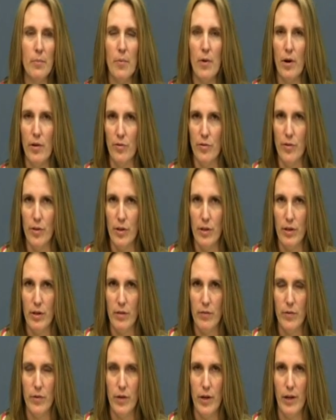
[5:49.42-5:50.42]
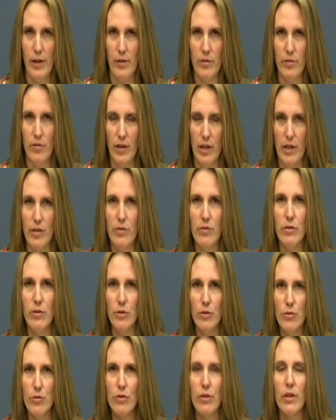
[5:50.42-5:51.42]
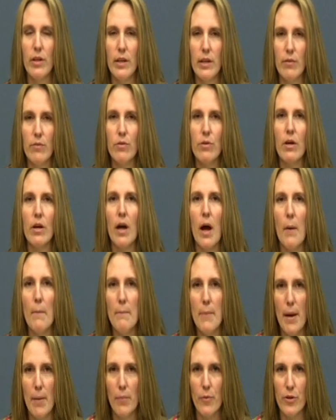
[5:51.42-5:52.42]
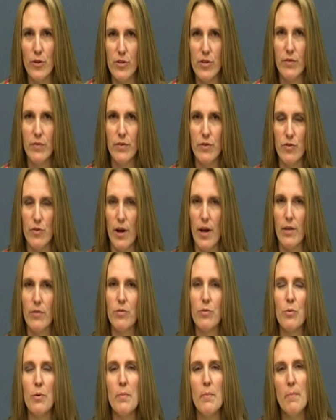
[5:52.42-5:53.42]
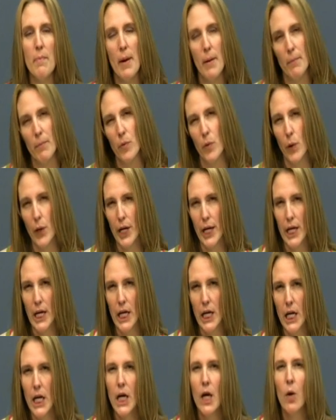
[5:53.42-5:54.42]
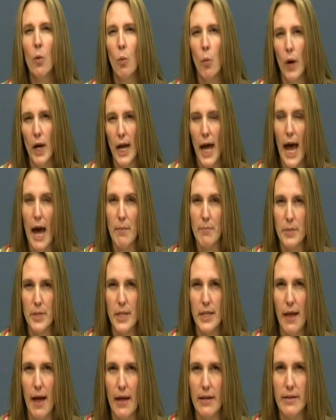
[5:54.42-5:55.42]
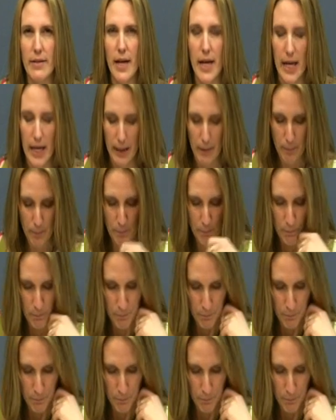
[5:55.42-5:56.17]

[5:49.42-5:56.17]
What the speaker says: the President of the United States usually gives a commemorative address remembering what happened that day.